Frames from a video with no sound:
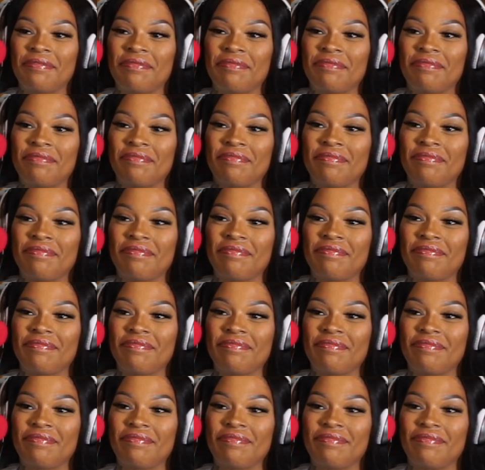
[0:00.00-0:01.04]

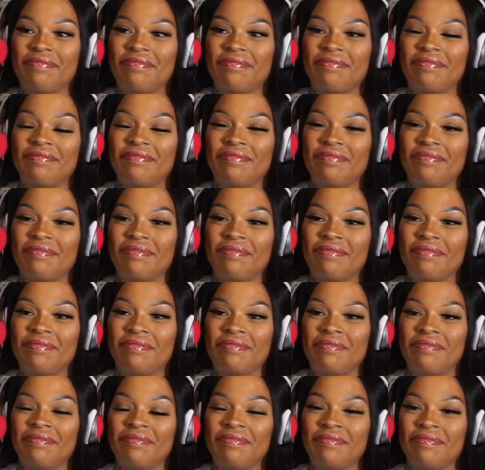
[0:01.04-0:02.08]

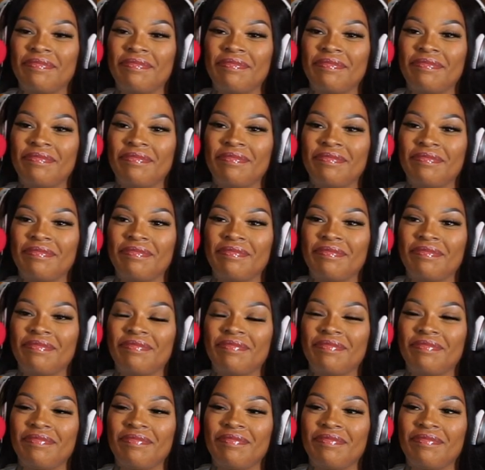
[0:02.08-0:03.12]

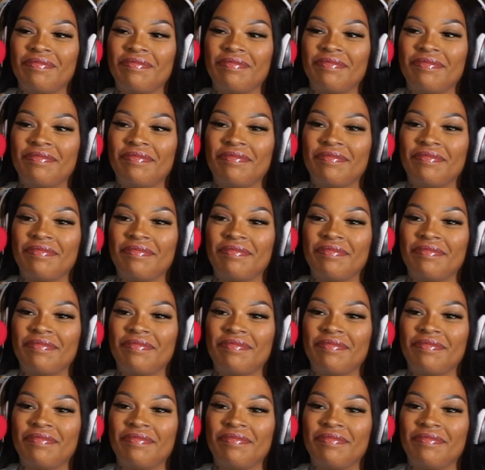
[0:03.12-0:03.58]
(not speaking)